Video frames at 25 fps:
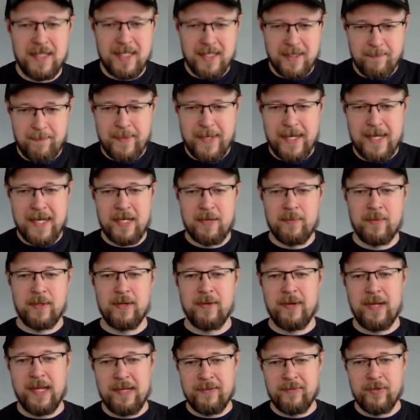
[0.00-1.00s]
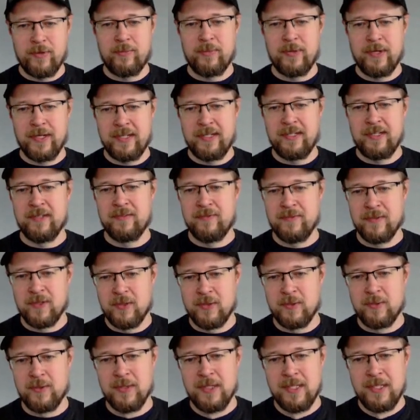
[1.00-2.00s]
and back without ever breaking the
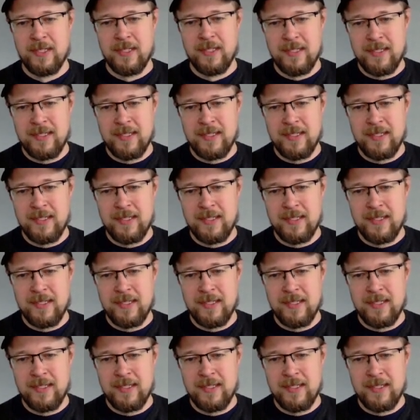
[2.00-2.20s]
flow.